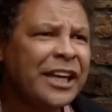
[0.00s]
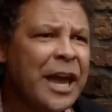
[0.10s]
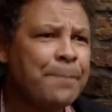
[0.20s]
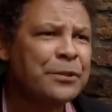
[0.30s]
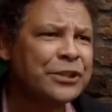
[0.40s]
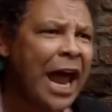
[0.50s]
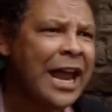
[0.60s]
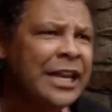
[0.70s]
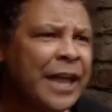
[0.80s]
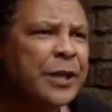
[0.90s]
You keep
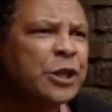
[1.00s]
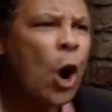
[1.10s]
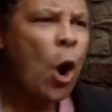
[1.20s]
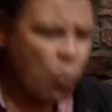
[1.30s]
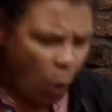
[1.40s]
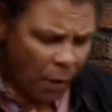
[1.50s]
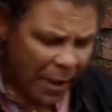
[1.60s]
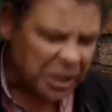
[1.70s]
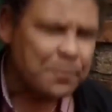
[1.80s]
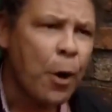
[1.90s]
saying this. What
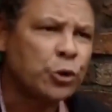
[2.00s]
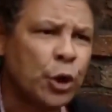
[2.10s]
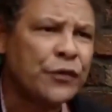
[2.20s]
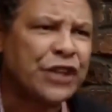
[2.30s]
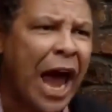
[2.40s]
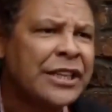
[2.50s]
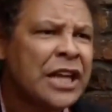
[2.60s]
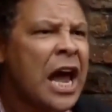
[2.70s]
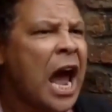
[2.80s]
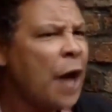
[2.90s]
am I supposed to have
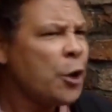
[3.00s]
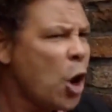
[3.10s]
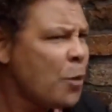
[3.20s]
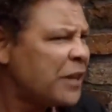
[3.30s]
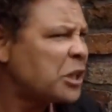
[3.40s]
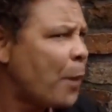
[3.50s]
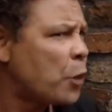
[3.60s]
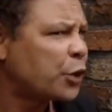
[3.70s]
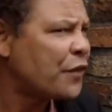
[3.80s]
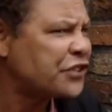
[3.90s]
said? And who am I
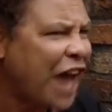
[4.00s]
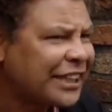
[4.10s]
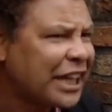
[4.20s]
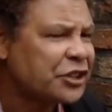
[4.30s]
supposed to have said it to?